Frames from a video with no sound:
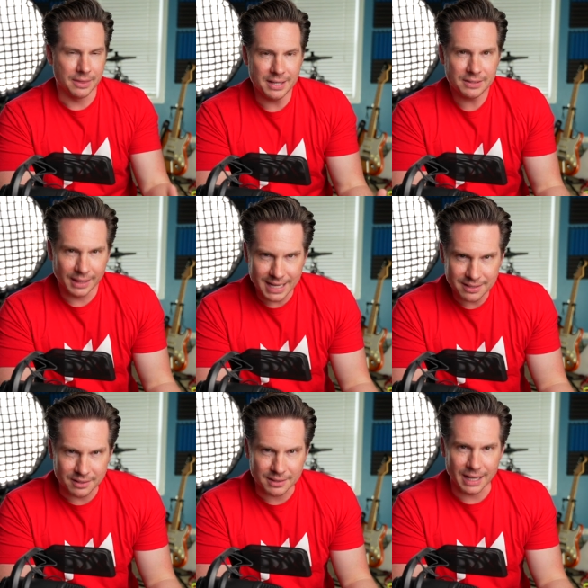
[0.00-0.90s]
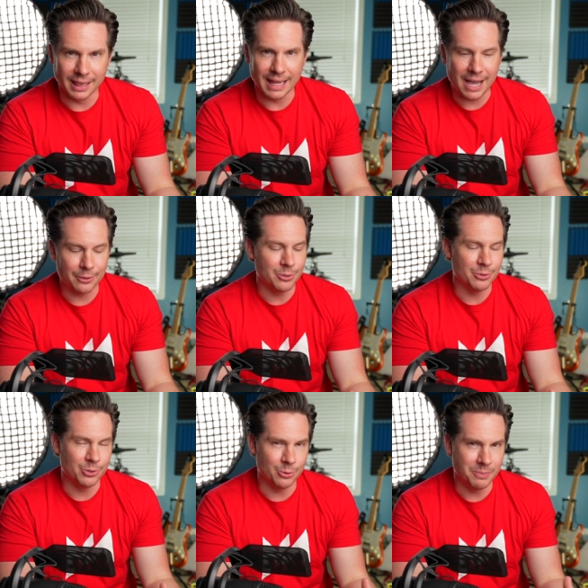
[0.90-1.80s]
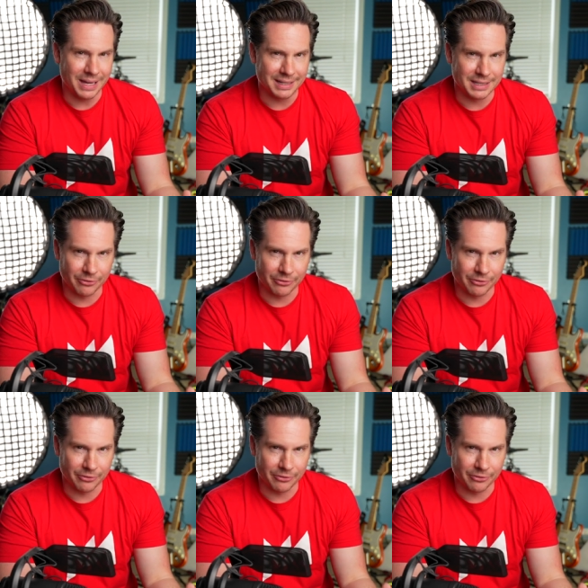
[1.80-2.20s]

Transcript: These lenses allow you to make